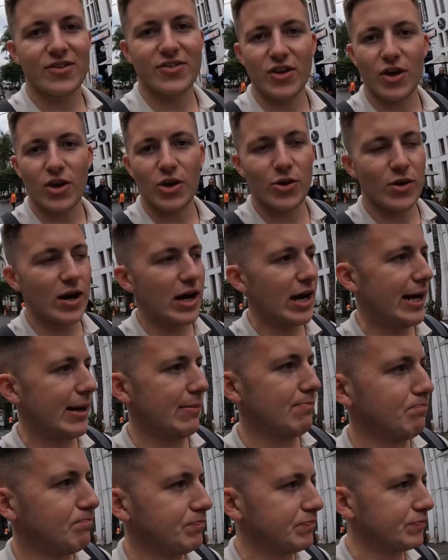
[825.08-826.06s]
So
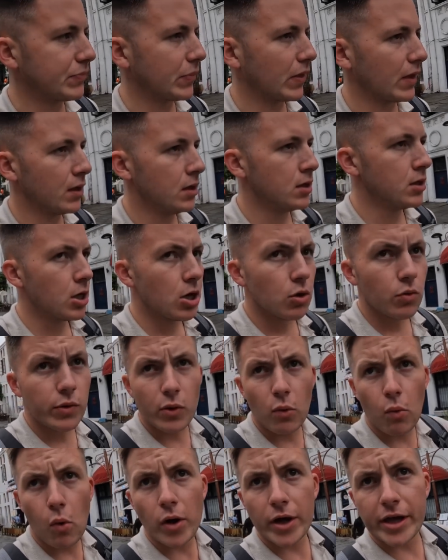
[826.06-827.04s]

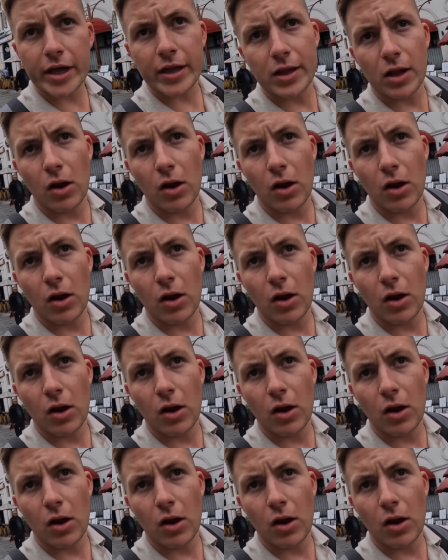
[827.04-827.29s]
we were walking